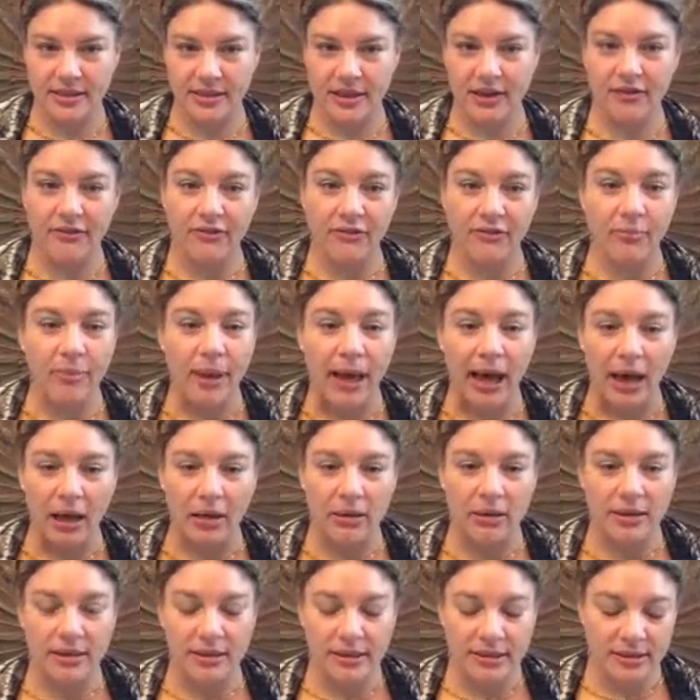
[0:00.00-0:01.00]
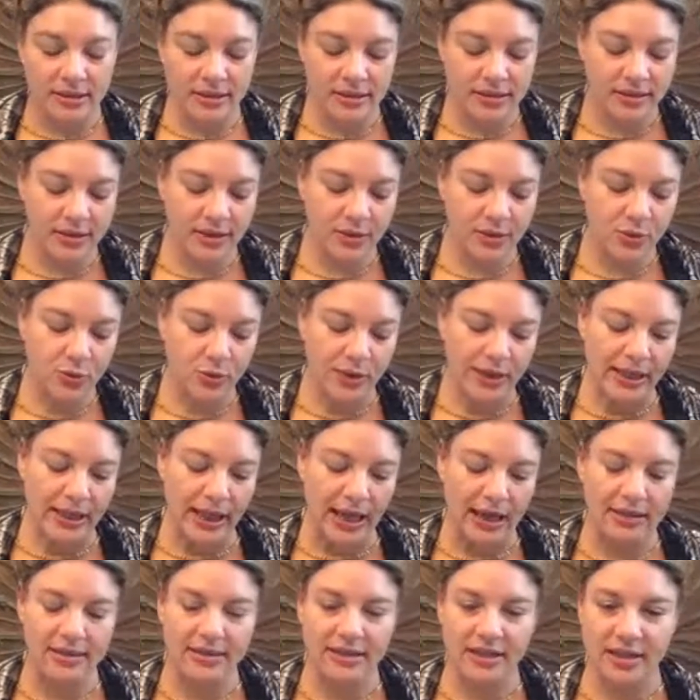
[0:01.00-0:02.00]
of balance and
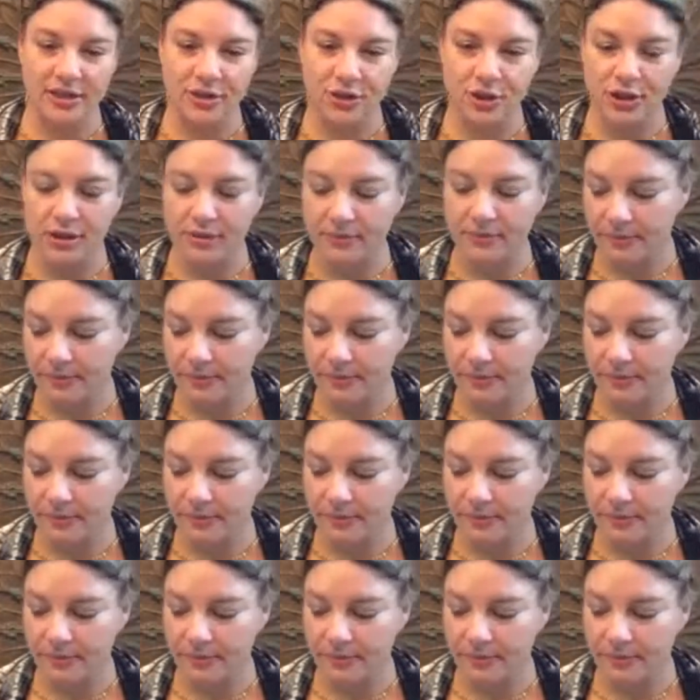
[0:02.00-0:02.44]
relaxation.